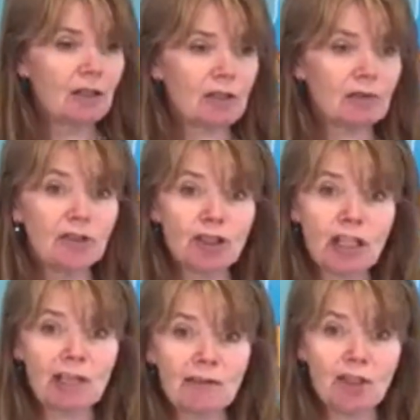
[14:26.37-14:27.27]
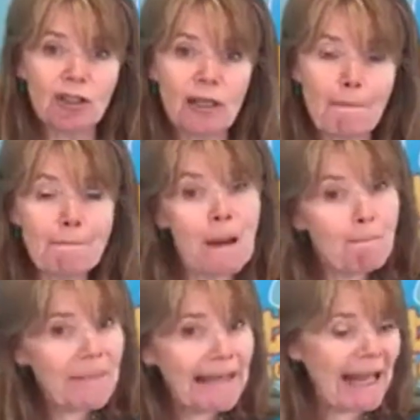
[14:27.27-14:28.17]
Scrunchy Crunchy
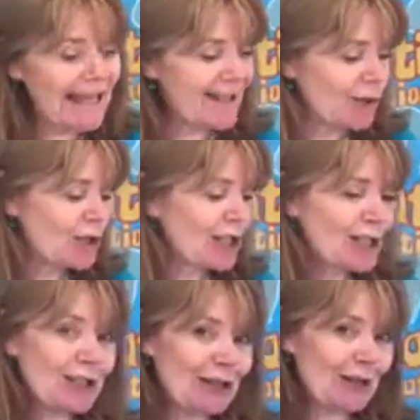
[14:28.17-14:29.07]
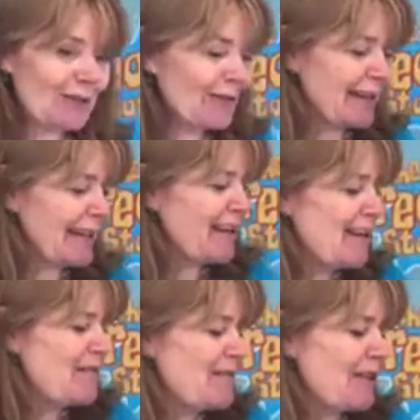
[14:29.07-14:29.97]
Bumpy Hands-on Discovery
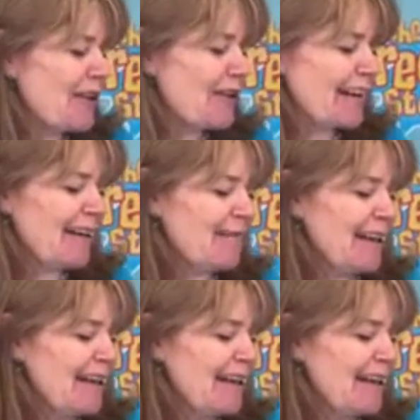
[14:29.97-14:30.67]
program,